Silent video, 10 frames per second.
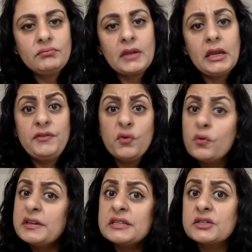If you
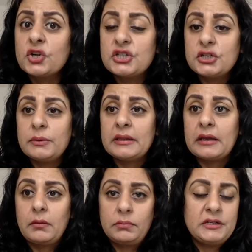already started doing
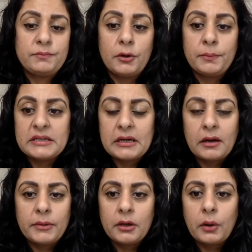that, please pop it down
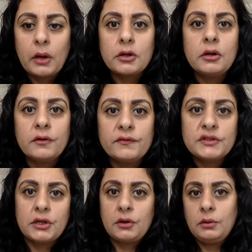below. I'd love to
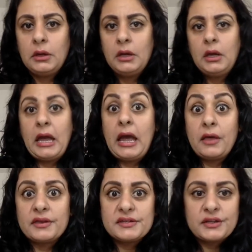know how
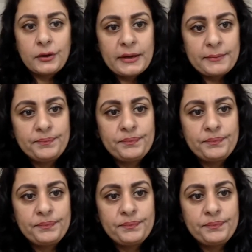that's going.